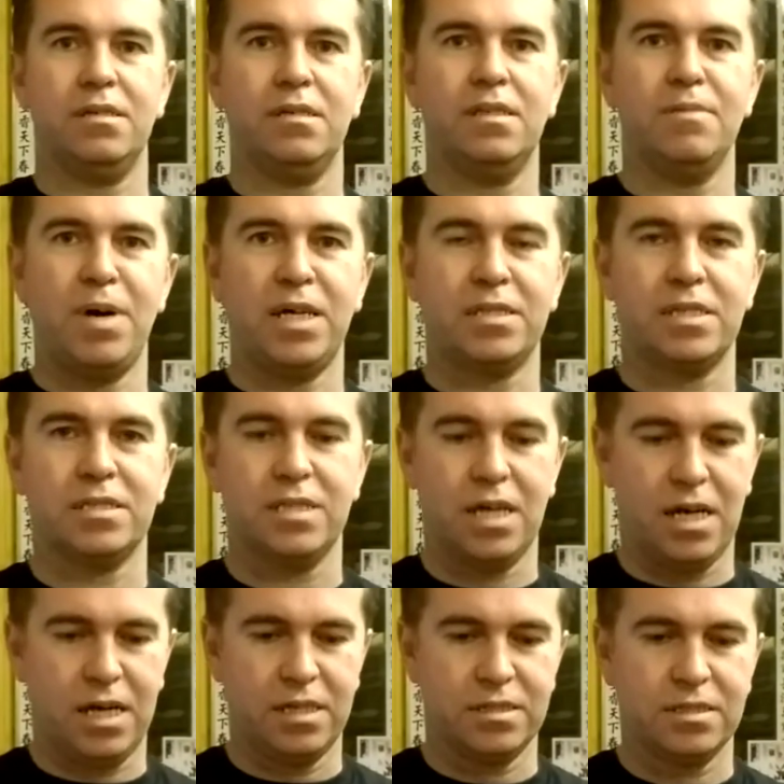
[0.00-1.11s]
mantis
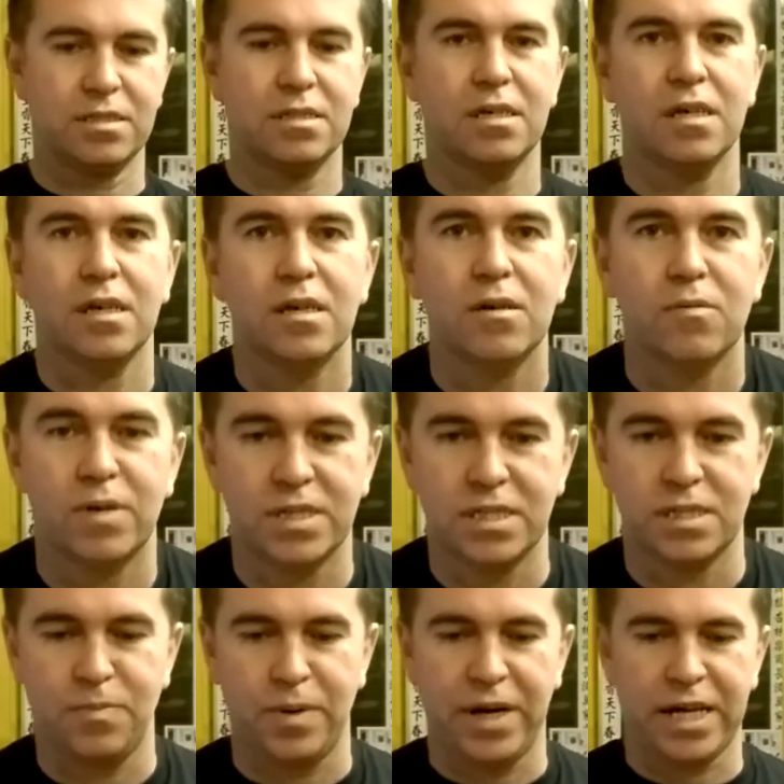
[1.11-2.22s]
hands, which is
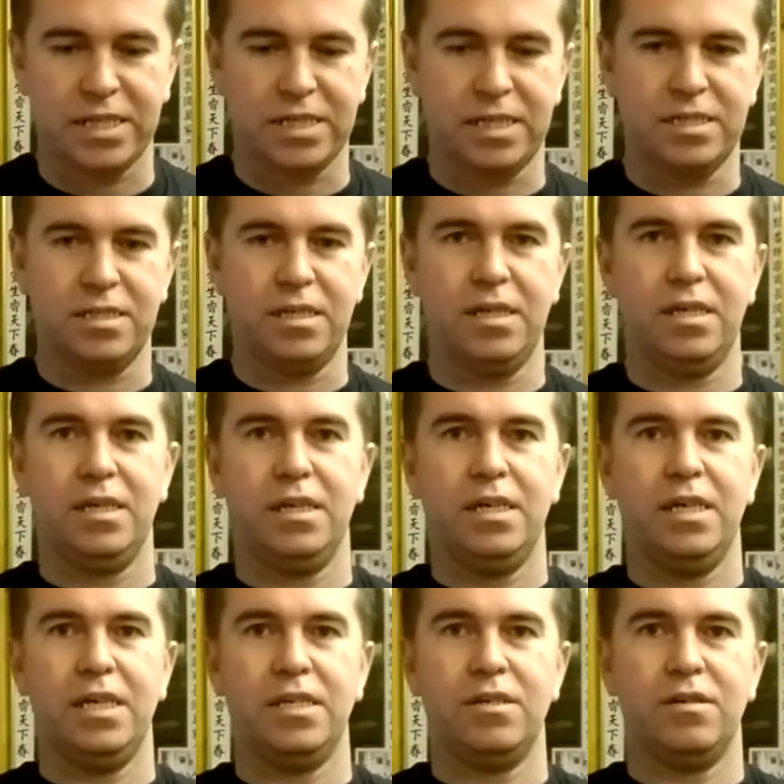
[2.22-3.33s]
practiced
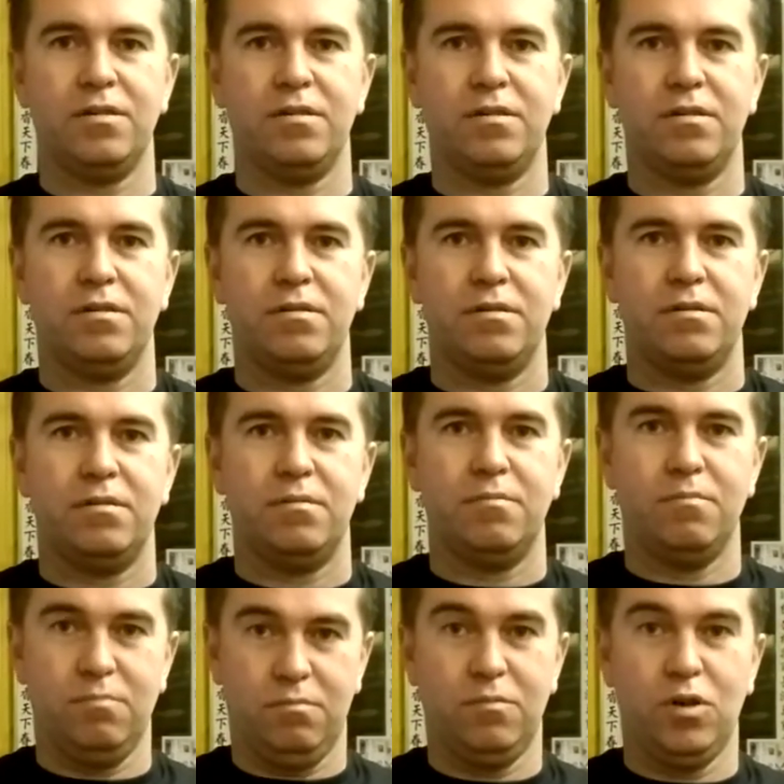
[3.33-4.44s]
in
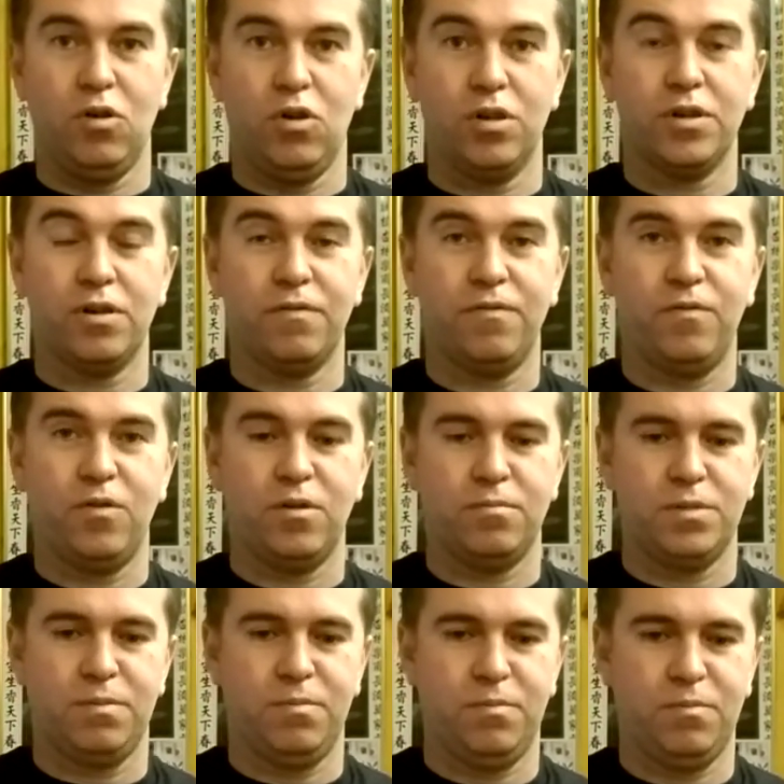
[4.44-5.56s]
all of your
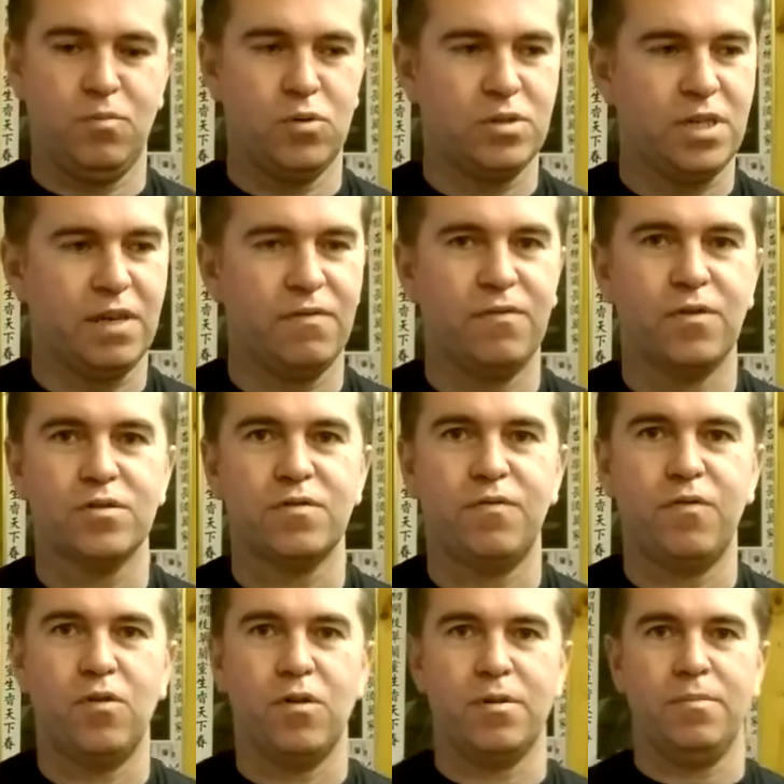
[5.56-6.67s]
forms, mostly first
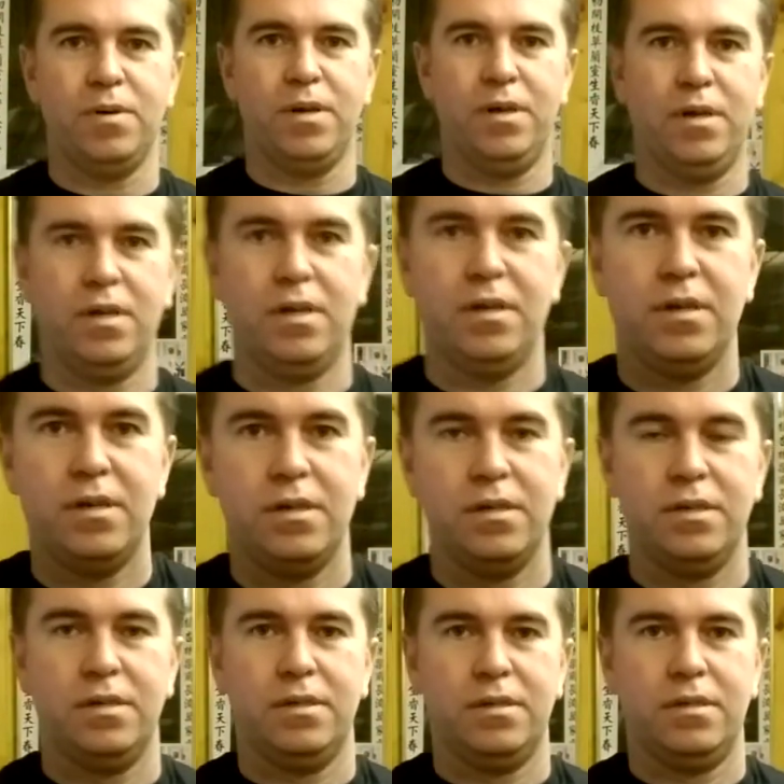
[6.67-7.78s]
form.
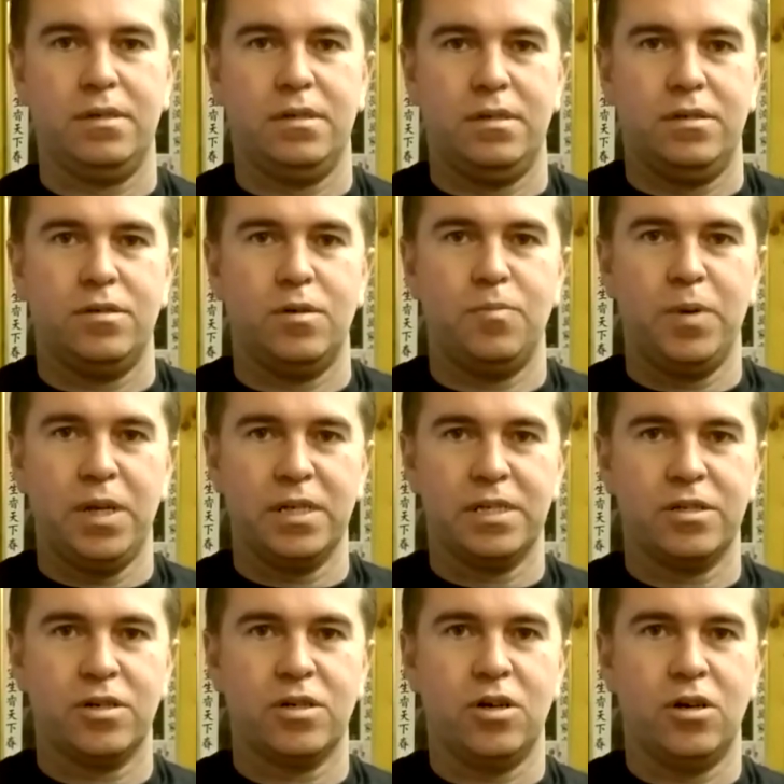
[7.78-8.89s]
You're building
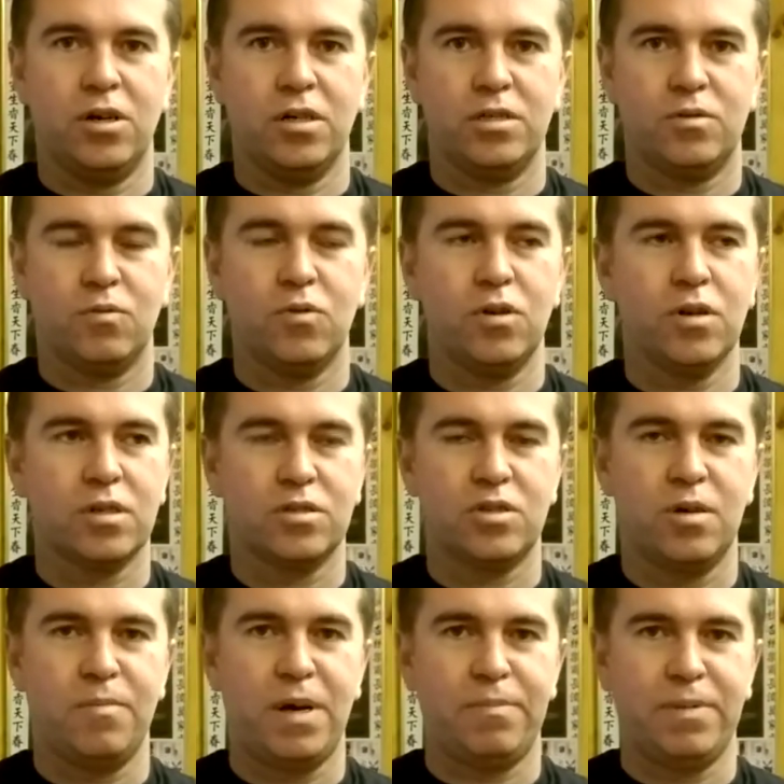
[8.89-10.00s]
your guard. So we're going to look at
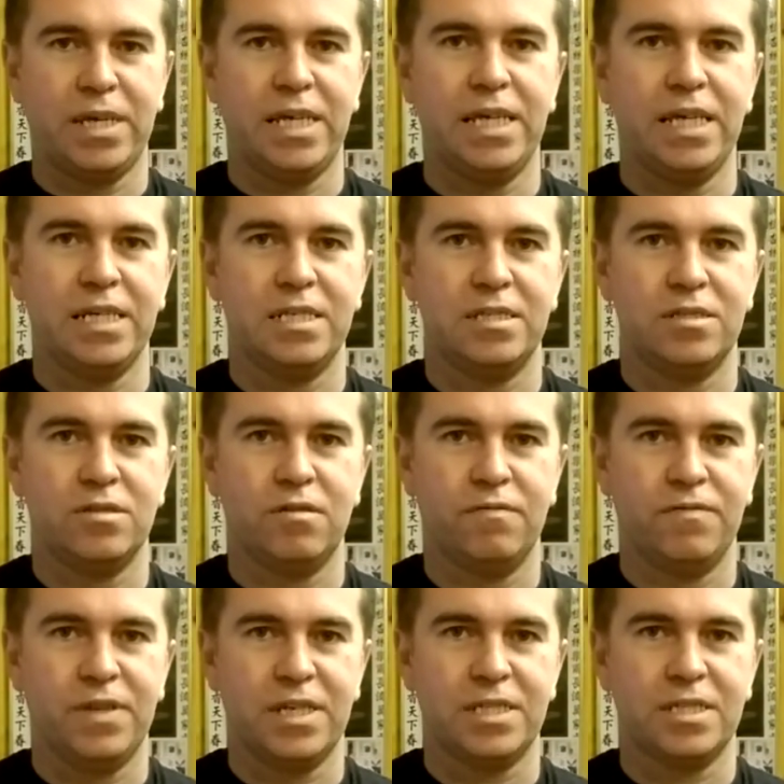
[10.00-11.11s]
some applications of
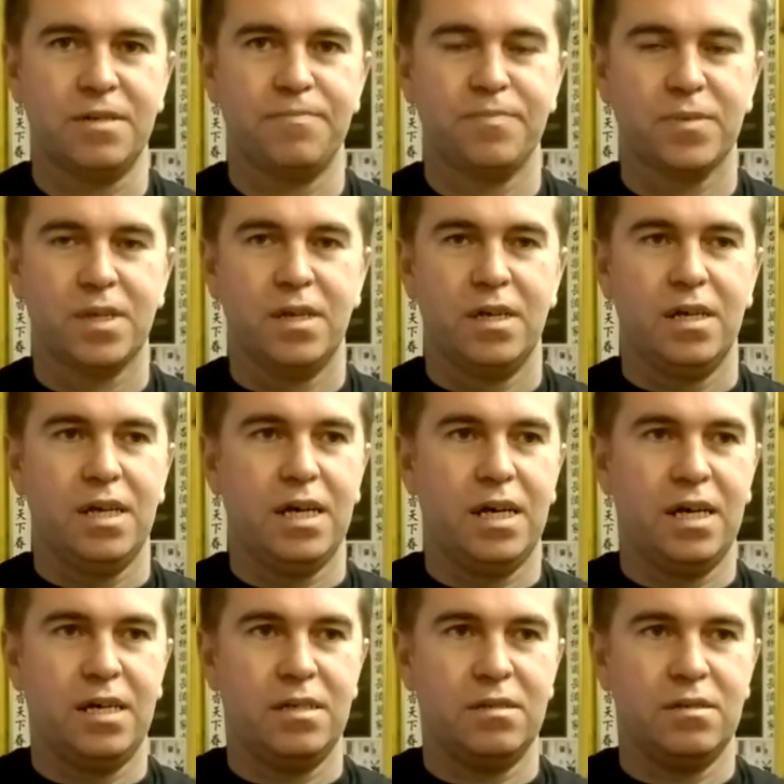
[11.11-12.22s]
this,
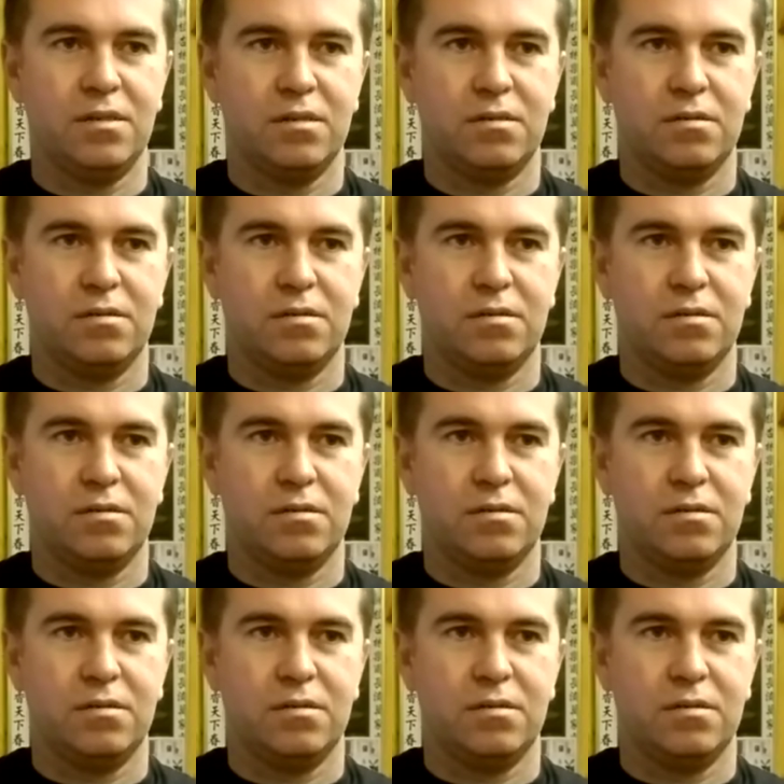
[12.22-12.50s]
and